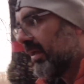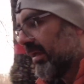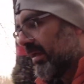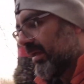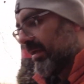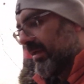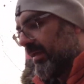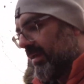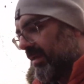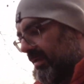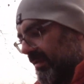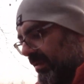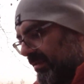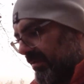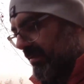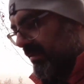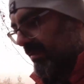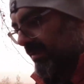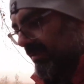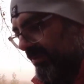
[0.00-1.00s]

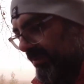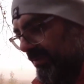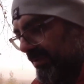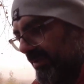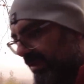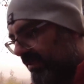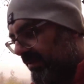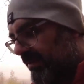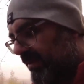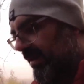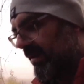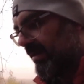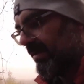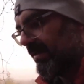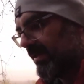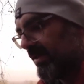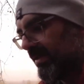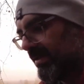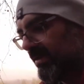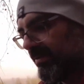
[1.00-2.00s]
and you can
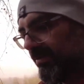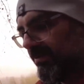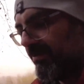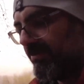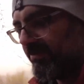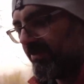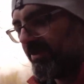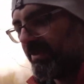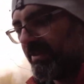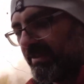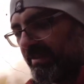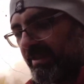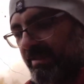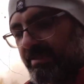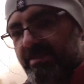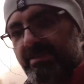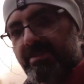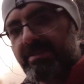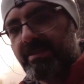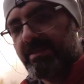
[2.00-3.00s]
feel
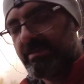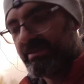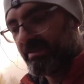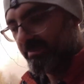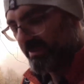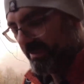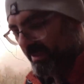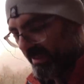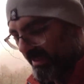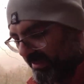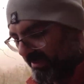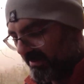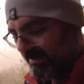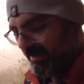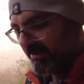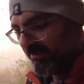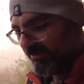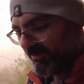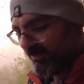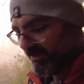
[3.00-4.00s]
that it's a little bit
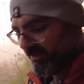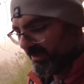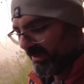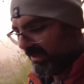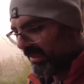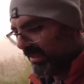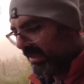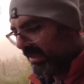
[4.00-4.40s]
hectic for me.